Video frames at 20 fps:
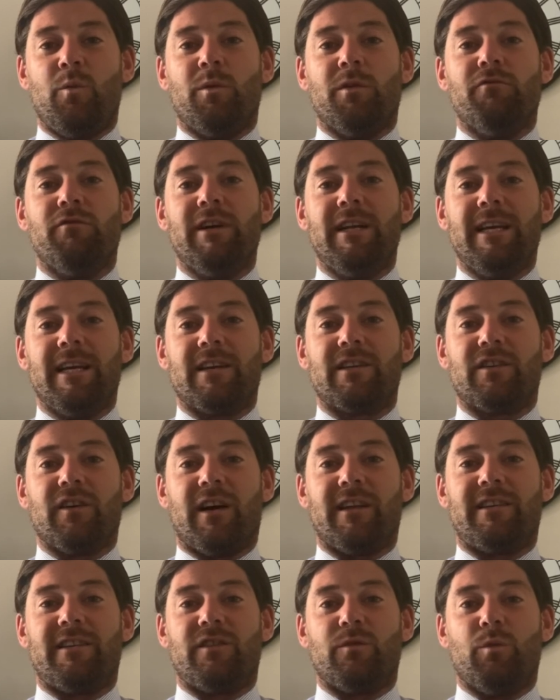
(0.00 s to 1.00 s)
We're really
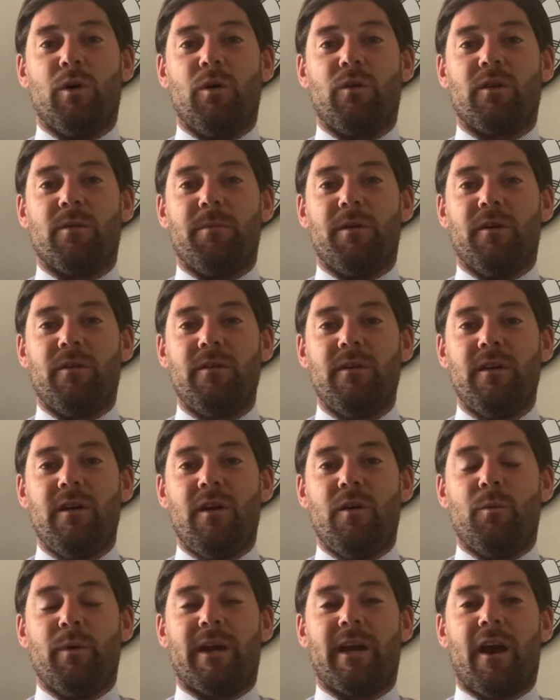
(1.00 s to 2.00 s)
excited to welcome you.
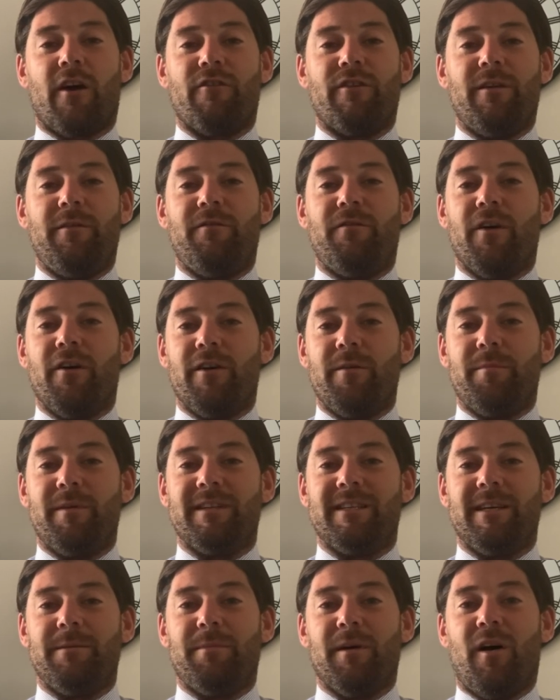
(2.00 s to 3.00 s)
We're currently very
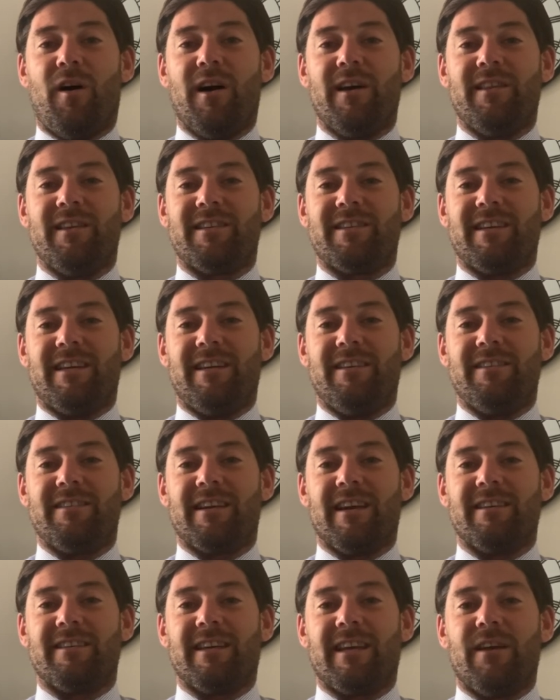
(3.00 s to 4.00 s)
busy behind the scenes
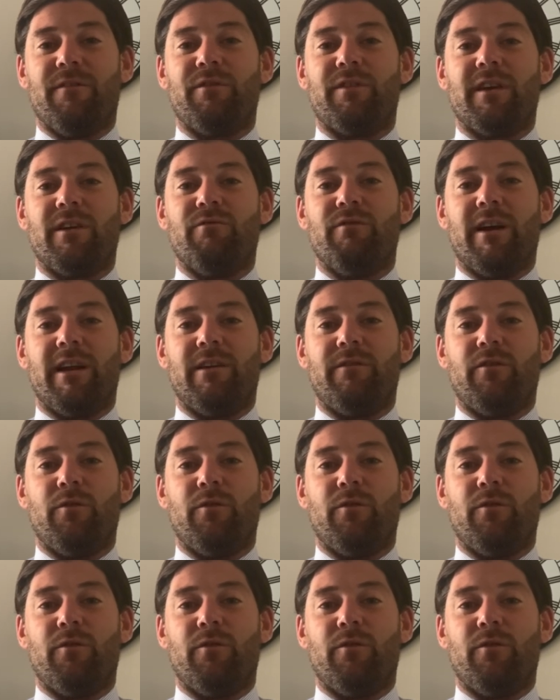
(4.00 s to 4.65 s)
getting everything ready